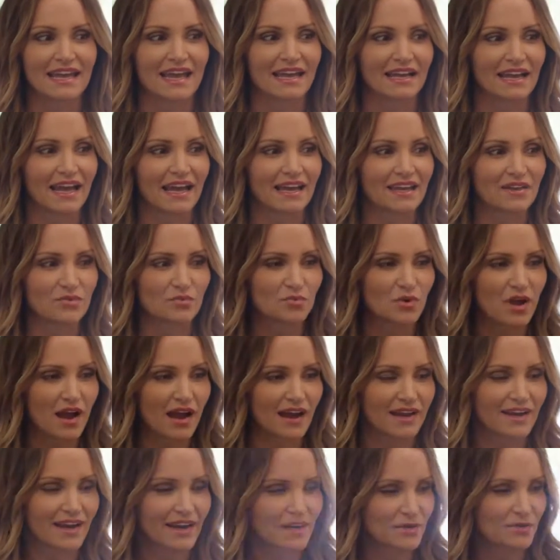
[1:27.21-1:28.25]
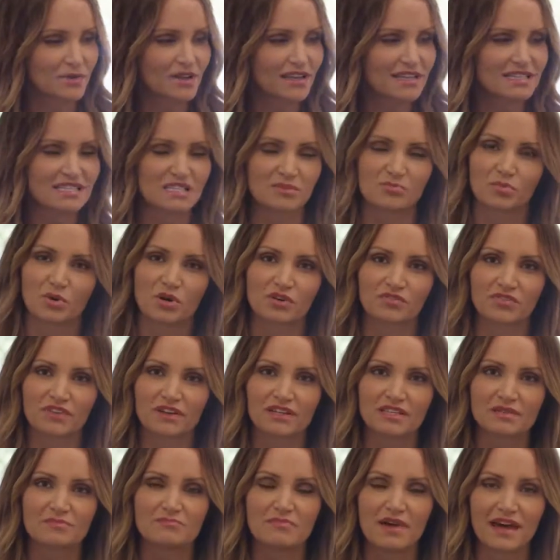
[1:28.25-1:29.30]
and I kind of realized the
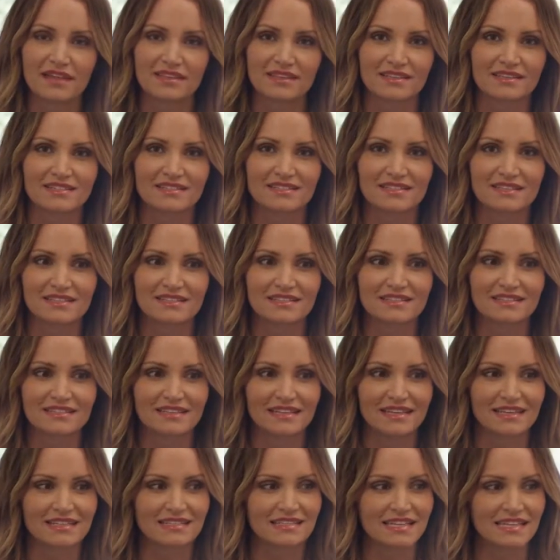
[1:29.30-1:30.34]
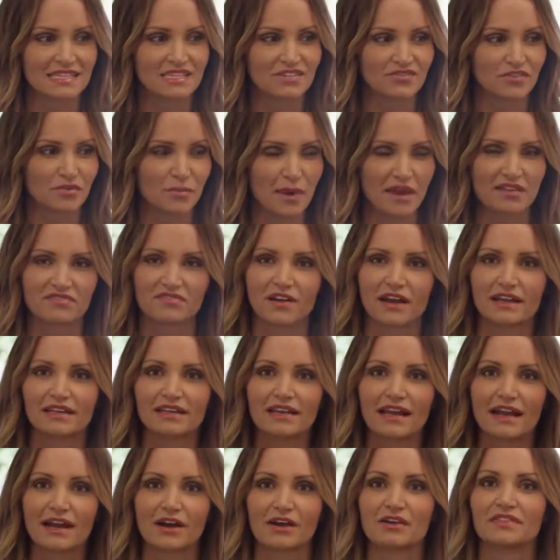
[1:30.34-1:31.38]
perfect method didn't exist for my
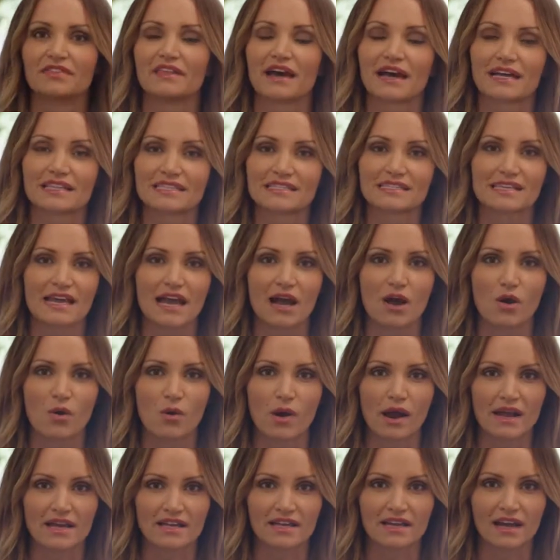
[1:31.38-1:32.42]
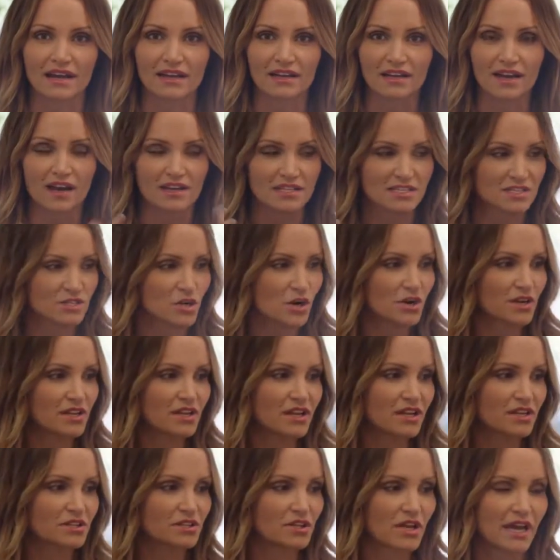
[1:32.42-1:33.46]
fine hair, and that's how I kind of got
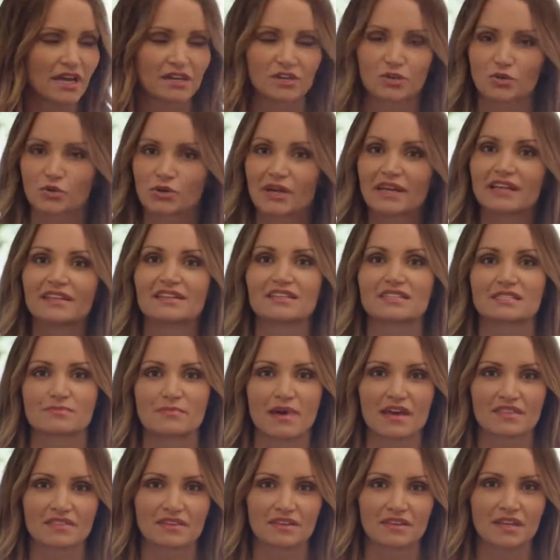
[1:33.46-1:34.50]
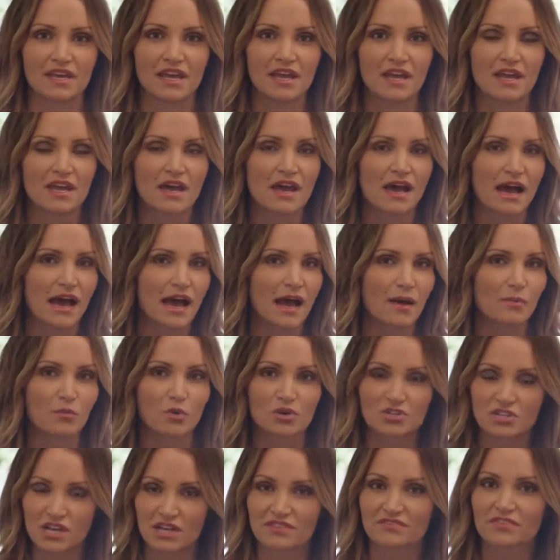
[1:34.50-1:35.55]
started and created this method.
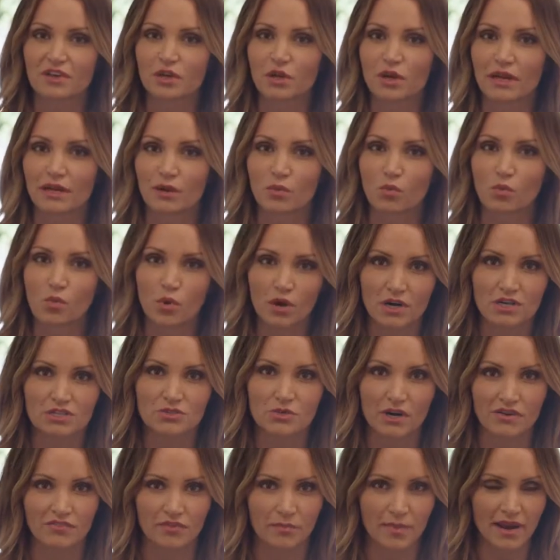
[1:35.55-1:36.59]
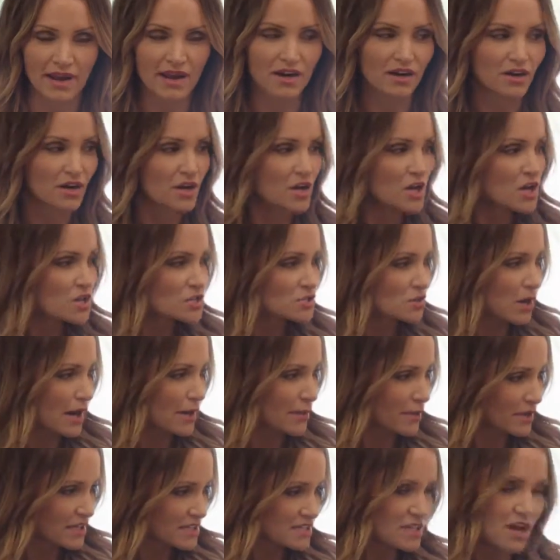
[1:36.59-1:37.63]
Which I feel like works great for my hair. So I
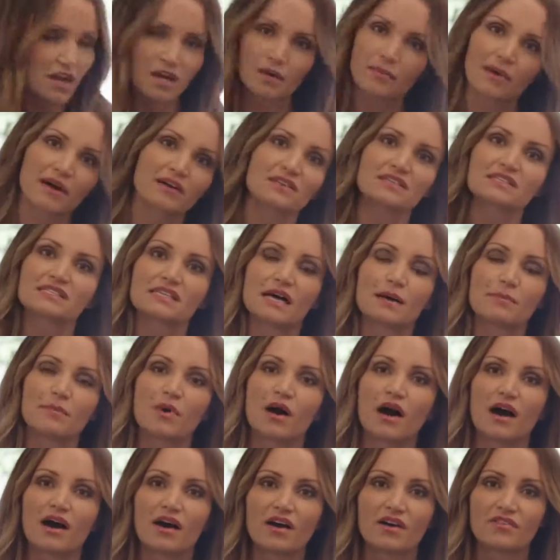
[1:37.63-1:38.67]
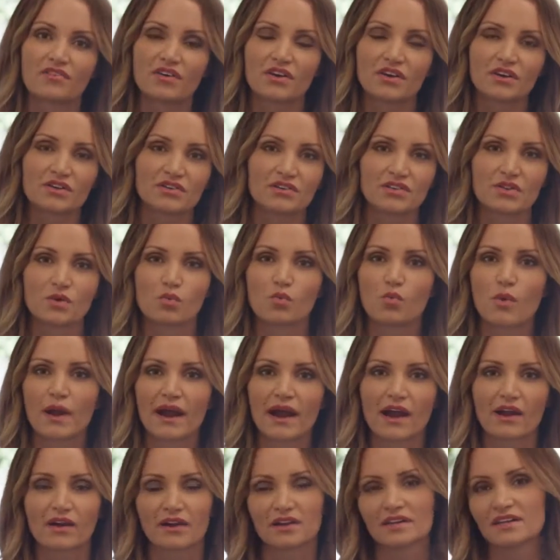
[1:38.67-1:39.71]
want to talk about some of the
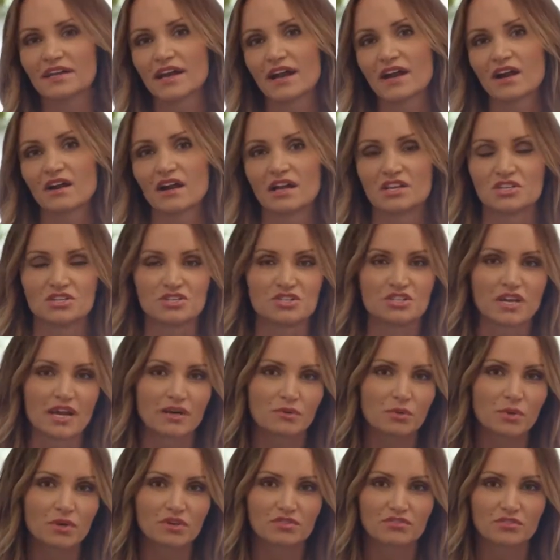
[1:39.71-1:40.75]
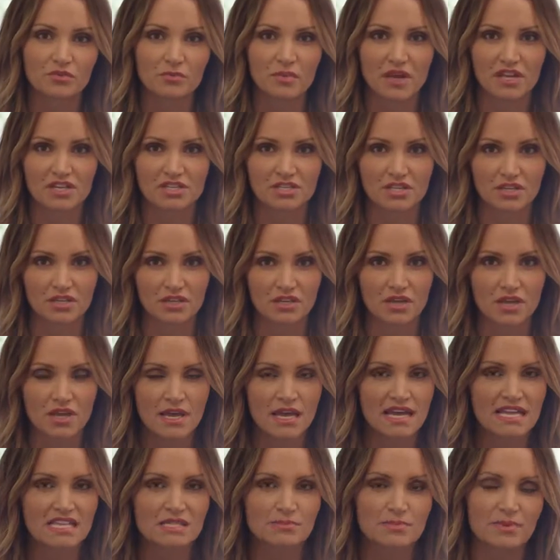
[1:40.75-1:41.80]
wear and care and general information
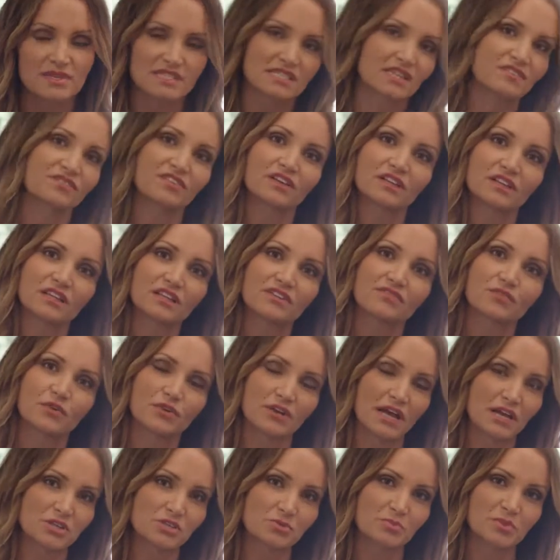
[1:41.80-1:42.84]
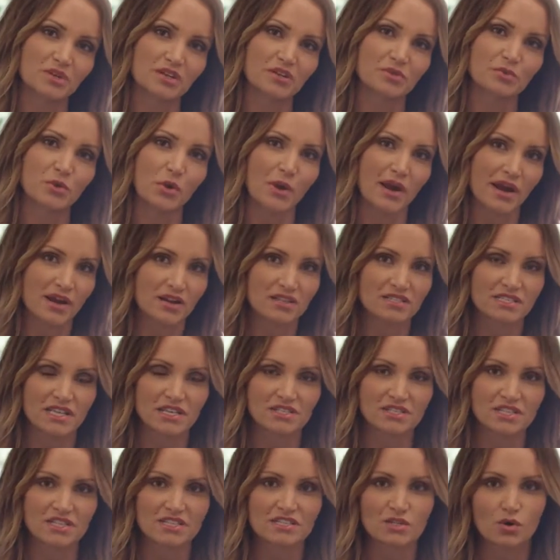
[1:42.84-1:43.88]
specifically for natural beaded row hair
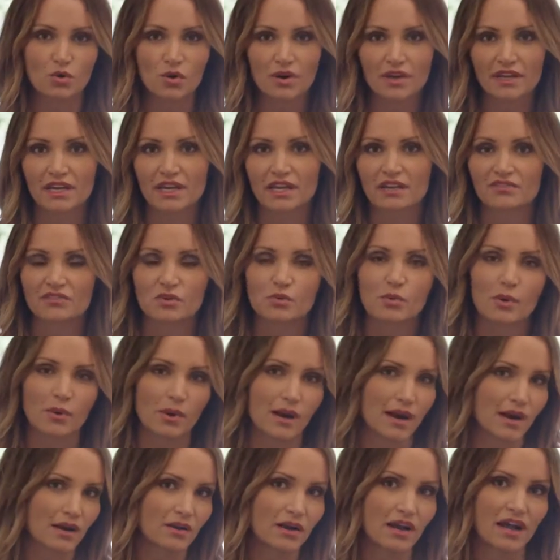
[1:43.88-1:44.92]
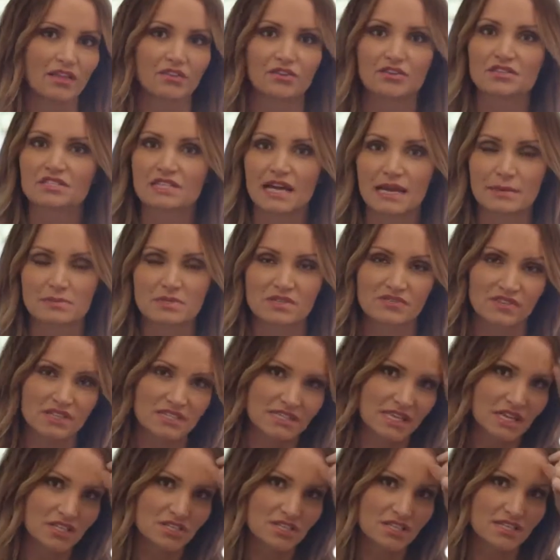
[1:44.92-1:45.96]
extensions, or again, if you wear other types of
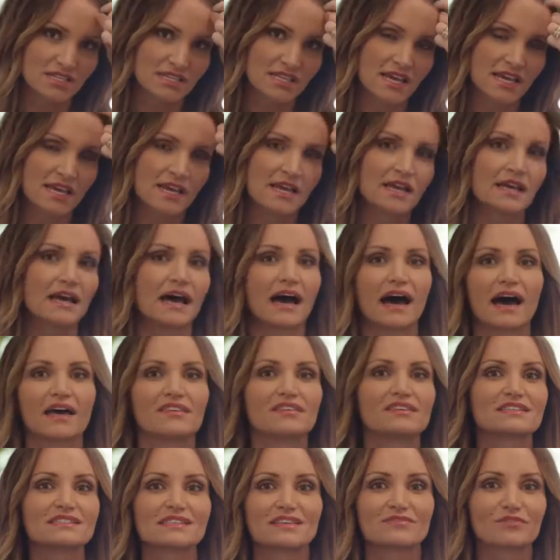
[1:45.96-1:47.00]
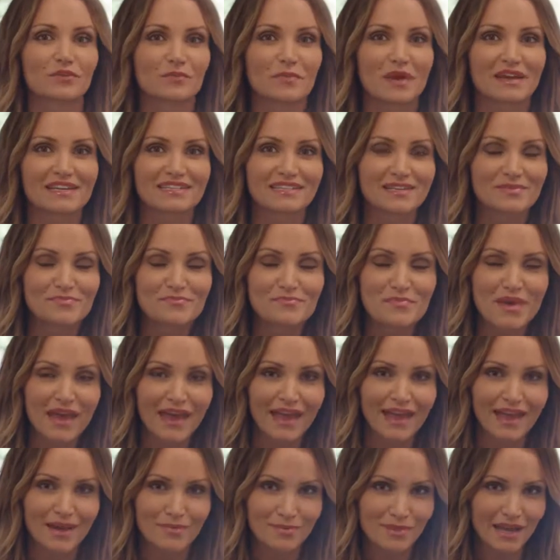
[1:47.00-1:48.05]
extensions, this information
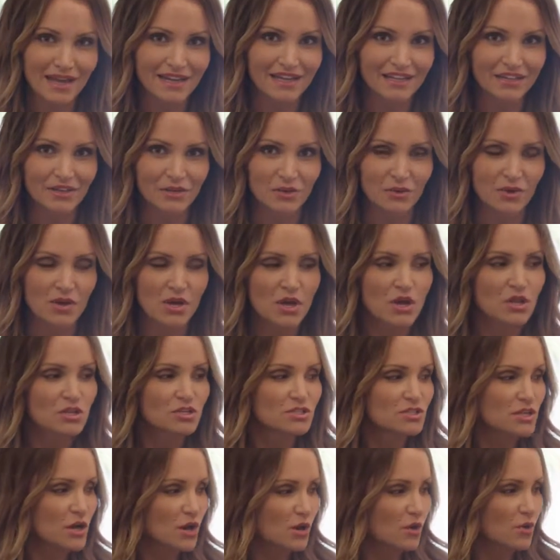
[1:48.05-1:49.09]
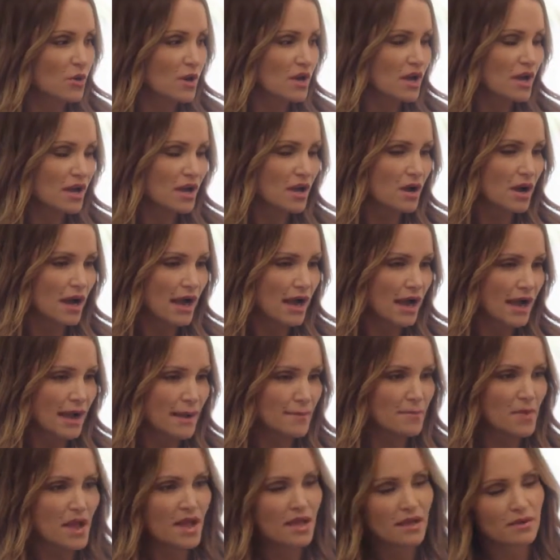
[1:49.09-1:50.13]
may apply to you. So
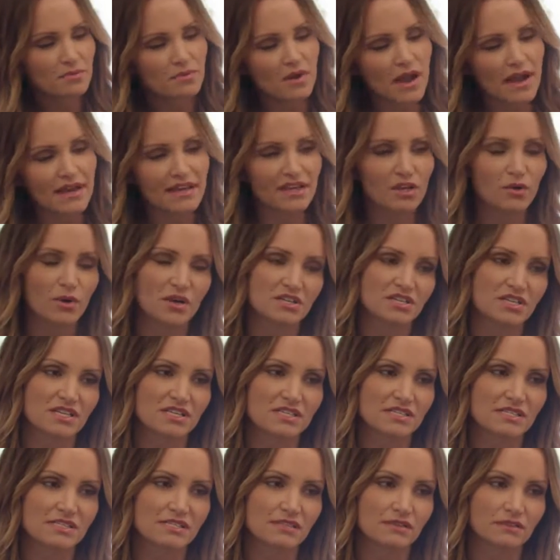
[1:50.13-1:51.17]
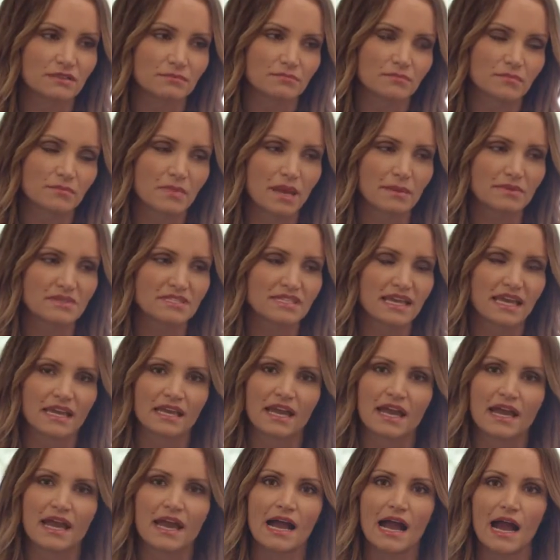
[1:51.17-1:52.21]
I get questions maybe
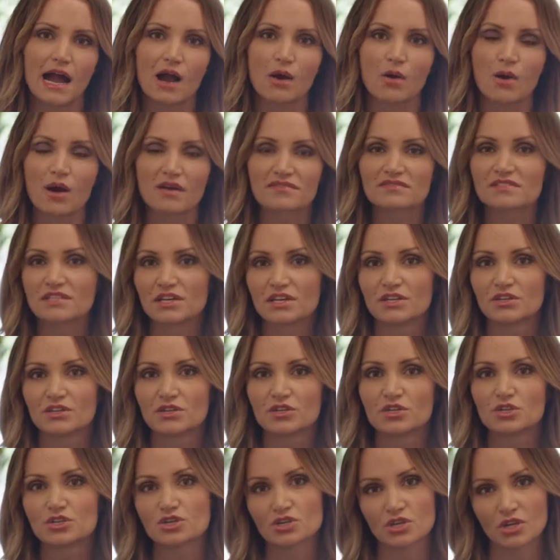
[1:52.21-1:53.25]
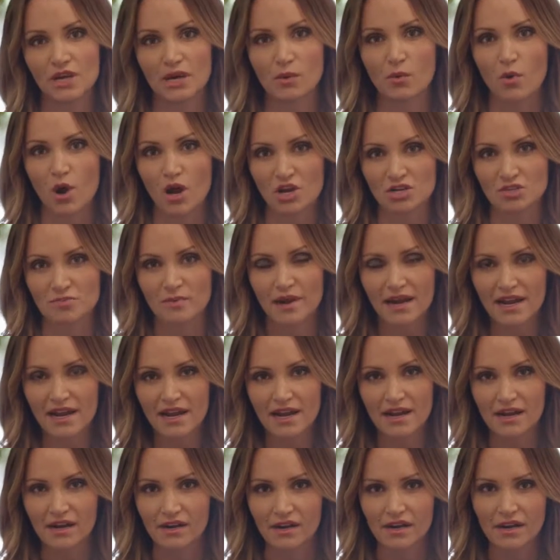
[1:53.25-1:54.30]
saying, how often should I wash my
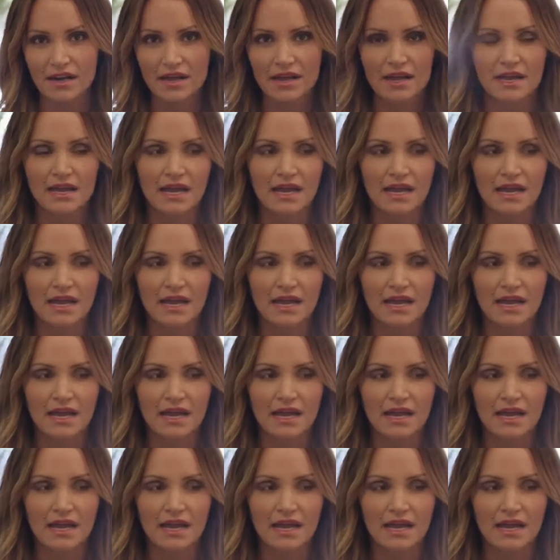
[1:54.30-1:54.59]
hair?